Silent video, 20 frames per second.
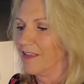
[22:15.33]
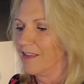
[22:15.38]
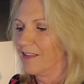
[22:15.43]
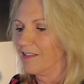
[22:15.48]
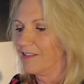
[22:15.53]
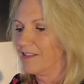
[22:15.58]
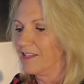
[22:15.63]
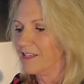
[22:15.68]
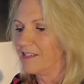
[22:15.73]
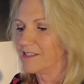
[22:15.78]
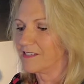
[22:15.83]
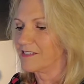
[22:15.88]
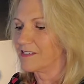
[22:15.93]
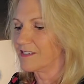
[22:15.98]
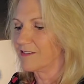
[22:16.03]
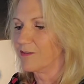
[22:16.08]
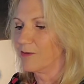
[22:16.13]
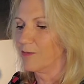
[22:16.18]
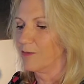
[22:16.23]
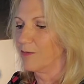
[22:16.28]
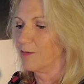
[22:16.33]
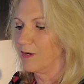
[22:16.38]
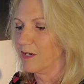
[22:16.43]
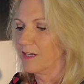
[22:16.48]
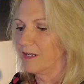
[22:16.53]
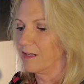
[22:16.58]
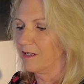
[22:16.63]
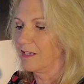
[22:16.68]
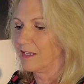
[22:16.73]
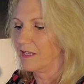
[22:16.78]
this
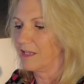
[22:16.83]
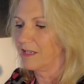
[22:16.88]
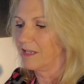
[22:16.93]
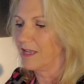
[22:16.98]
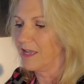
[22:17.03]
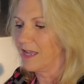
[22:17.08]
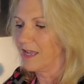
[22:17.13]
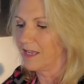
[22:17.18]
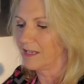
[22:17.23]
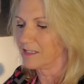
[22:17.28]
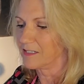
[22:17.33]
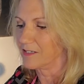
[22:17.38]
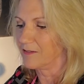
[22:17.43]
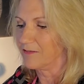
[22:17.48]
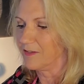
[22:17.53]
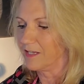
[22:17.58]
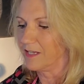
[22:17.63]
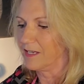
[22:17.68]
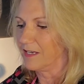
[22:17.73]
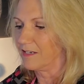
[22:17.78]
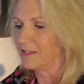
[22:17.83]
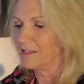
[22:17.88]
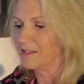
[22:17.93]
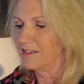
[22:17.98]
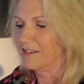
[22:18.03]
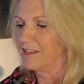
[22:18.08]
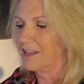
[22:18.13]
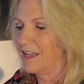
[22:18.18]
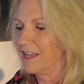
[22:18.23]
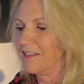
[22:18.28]
really activate.
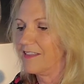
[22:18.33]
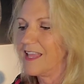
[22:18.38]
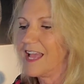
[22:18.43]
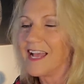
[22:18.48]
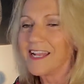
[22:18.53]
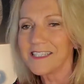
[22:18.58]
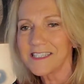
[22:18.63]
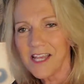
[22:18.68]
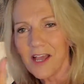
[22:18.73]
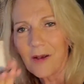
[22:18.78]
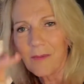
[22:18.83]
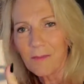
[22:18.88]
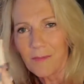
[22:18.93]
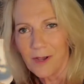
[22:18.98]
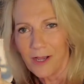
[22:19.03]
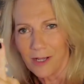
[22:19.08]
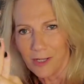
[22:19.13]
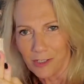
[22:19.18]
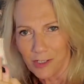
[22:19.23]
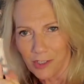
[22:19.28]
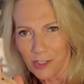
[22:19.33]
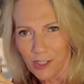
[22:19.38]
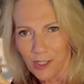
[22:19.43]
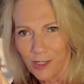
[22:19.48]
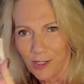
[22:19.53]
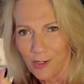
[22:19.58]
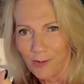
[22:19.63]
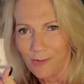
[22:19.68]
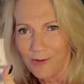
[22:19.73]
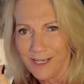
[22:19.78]
And that's how much
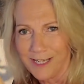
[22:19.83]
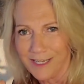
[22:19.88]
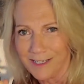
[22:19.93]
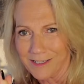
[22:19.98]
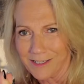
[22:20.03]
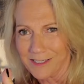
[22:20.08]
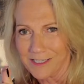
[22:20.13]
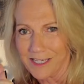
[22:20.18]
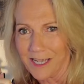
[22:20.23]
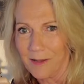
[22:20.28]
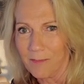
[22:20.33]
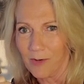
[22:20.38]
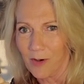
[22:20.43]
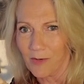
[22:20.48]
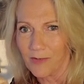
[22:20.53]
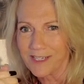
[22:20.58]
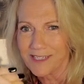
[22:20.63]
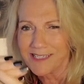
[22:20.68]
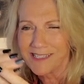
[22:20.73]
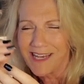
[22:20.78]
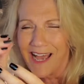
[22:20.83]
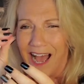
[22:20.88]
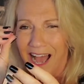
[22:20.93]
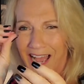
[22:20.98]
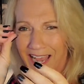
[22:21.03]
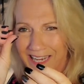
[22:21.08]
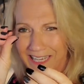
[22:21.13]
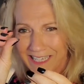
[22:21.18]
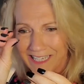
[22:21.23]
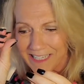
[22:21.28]
you need to demo. The
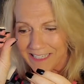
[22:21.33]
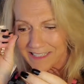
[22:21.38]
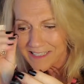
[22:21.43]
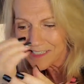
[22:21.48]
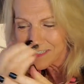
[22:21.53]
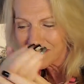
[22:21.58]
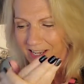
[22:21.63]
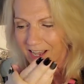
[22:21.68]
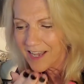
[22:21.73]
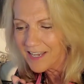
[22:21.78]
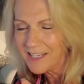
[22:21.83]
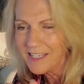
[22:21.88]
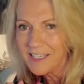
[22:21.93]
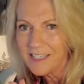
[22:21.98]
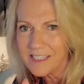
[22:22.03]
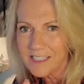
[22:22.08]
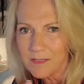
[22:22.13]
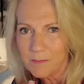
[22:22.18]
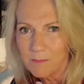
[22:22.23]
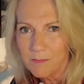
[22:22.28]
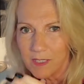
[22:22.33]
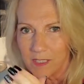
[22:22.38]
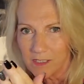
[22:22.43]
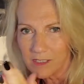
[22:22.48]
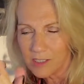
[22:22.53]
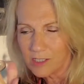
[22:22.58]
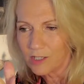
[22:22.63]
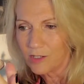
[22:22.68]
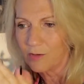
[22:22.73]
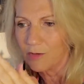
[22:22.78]
tiniest, tiniest,
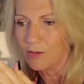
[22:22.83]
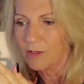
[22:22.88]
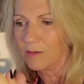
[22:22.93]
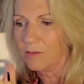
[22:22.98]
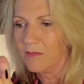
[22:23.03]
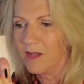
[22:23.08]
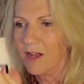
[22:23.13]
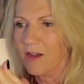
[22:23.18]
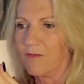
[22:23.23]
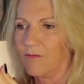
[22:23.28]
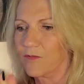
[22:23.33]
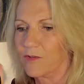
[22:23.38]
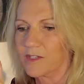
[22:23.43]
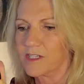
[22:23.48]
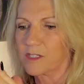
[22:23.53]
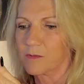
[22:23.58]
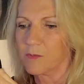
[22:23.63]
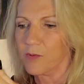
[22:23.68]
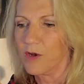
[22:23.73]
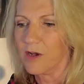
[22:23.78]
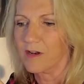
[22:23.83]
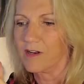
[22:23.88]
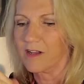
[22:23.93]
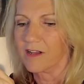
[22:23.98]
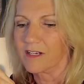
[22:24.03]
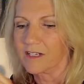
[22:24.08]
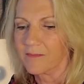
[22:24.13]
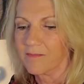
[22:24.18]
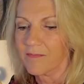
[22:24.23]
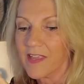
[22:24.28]
minuscule amount for this
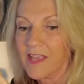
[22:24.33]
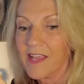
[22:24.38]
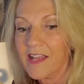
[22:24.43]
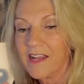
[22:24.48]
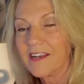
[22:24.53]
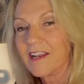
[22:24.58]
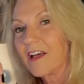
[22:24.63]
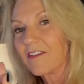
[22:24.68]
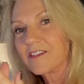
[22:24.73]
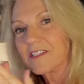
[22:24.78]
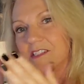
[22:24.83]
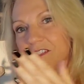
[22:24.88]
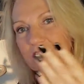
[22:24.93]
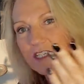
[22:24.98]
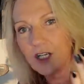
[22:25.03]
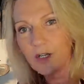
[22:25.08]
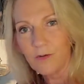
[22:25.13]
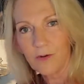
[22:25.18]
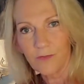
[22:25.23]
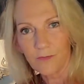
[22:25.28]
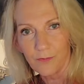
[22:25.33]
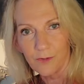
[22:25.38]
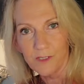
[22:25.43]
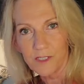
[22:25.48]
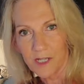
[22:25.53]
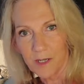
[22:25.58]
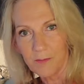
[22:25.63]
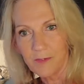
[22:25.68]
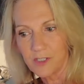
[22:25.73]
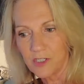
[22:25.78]
product. Now, the secret for
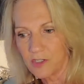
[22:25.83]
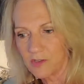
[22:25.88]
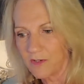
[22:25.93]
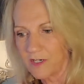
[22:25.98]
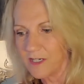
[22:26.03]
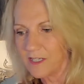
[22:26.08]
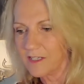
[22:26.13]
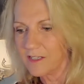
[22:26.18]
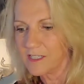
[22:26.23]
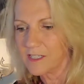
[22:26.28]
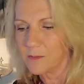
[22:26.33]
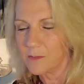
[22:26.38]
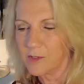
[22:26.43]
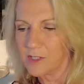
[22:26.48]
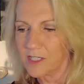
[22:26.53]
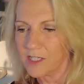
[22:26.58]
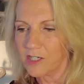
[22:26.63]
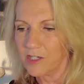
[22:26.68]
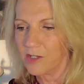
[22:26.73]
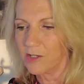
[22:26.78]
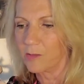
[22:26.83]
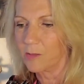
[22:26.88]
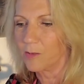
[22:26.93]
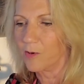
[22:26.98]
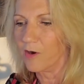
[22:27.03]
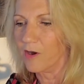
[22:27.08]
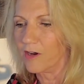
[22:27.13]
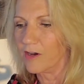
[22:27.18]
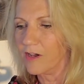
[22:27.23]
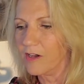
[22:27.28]
demonstrating this particular
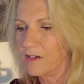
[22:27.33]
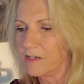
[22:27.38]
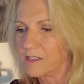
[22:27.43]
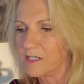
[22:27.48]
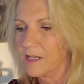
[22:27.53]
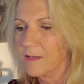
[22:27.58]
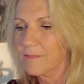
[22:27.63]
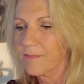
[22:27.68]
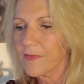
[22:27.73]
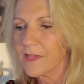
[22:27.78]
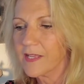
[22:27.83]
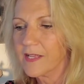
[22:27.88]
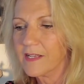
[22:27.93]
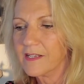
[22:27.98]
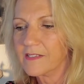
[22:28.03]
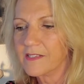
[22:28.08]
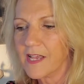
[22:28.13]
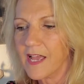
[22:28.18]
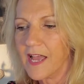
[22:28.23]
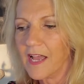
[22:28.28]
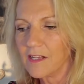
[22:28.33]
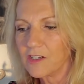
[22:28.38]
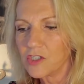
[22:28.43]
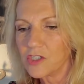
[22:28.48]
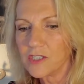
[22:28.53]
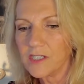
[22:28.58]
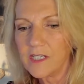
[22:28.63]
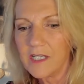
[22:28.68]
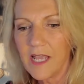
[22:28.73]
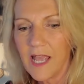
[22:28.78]
product is
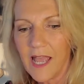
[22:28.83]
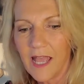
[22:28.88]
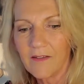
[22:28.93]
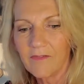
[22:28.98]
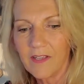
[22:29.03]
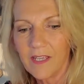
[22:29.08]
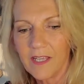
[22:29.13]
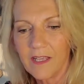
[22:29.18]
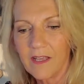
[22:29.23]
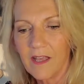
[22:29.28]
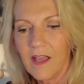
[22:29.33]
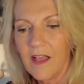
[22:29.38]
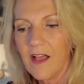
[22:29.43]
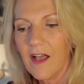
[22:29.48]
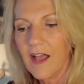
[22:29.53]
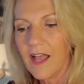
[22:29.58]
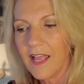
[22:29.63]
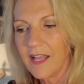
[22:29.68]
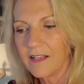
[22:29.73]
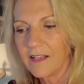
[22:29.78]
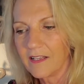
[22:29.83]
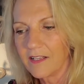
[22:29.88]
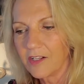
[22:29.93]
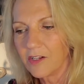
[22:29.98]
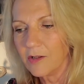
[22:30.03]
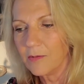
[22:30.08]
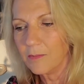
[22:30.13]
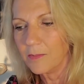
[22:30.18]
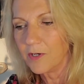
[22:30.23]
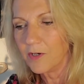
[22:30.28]
actually having a
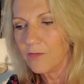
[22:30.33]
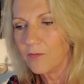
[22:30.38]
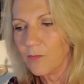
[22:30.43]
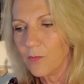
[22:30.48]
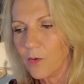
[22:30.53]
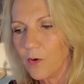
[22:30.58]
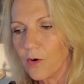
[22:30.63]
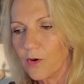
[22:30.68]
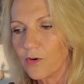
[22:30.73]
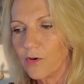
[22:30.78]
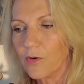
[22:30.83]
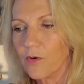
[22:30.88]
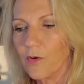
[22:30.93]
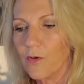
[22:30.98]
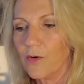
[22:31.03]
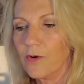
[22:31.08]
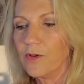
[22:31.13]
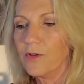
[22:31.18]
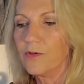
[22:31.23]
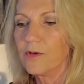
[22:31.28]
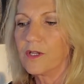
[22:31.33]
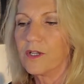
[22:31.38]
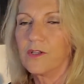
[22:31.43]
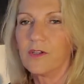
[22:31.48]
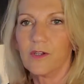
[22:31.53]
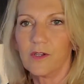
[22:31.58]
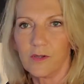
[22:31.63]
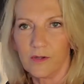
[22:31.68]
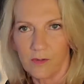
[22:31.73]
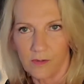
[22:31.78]
little bit of water, or you can
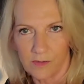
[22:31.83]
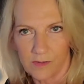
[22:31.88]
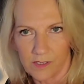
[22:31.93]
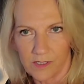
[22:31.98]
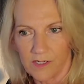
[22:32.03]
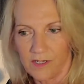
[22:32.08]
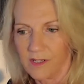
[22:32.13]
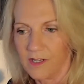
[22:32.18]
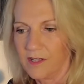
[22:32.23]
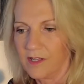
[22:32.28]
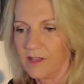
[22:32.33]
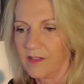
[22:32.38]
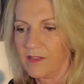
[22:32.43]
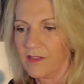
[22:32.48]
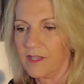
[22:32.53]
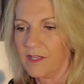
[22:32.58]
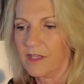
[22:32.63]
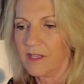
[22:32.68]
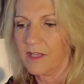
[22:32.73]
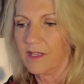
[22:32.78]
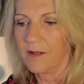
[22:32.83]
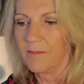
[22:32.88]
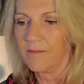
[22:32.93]
use the